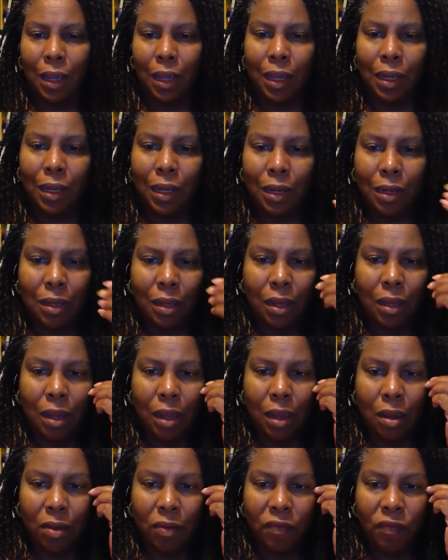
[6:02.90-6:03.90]
any
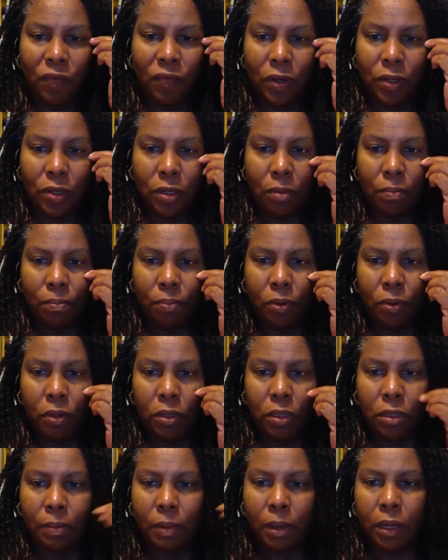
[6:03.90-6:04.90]
nonfiction
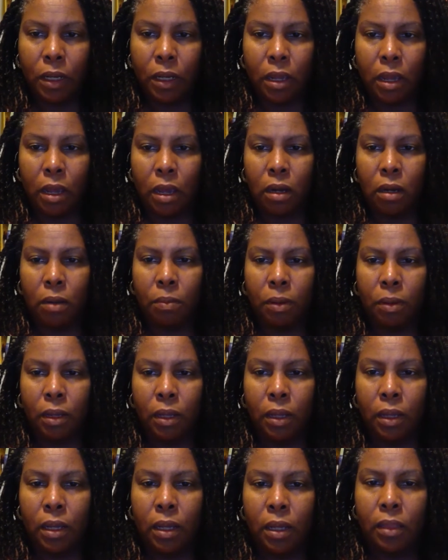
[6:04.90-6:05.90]
books about
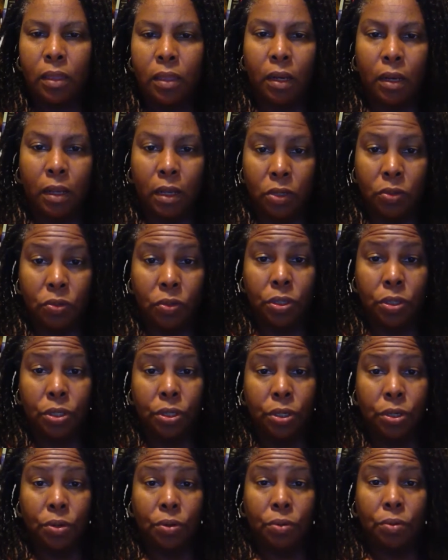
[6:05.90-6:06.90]
economy that interest
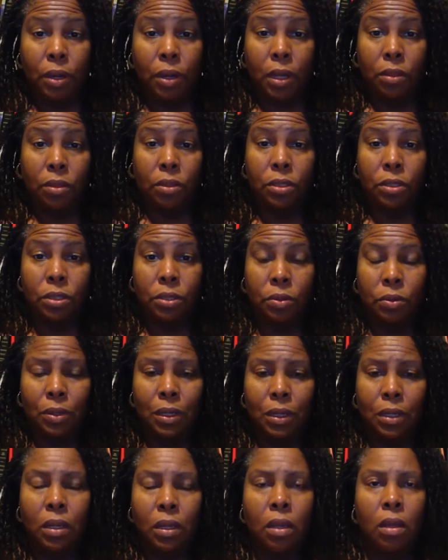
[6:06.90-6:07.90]
you and the
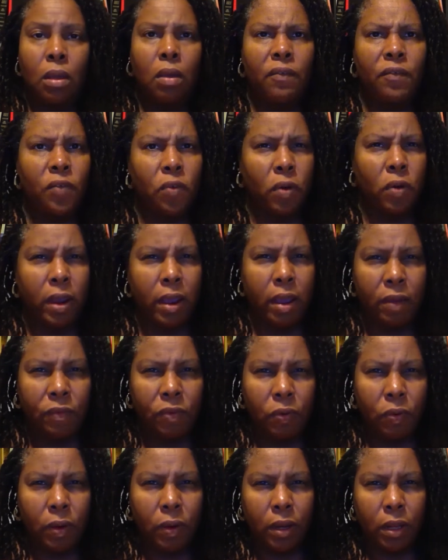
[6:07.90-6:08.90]
student. For half
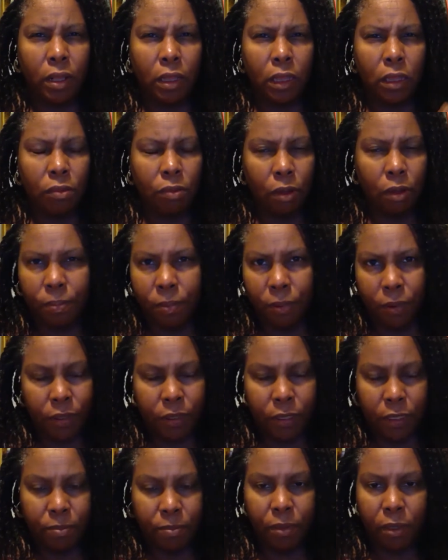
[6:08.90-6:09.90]
credit, 3
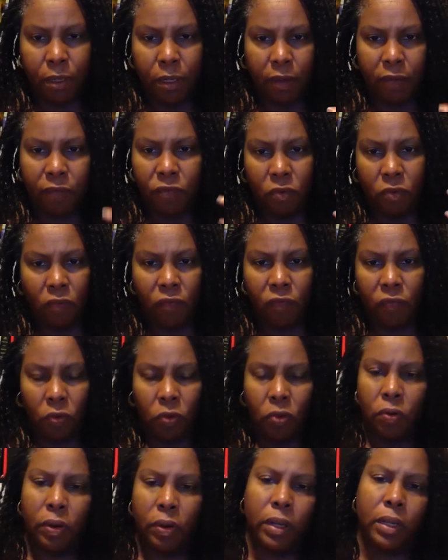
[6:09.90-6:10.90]
books is plenty. For a full
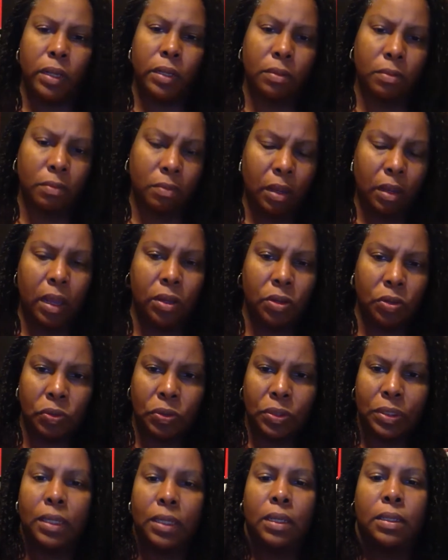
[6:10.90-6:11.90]
credit, I do
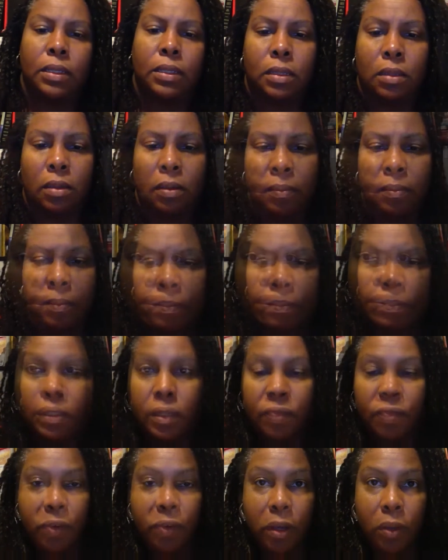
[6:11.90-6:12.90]
6. Let's
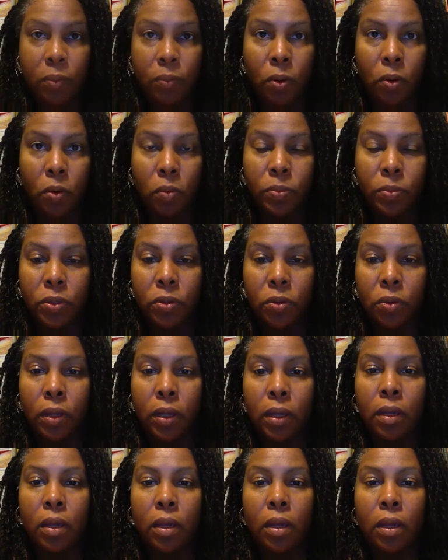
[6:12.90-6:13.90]
not forget we're
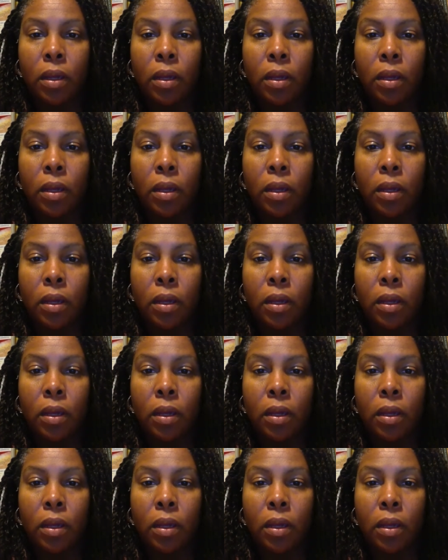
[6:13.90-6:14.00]
homeschooling.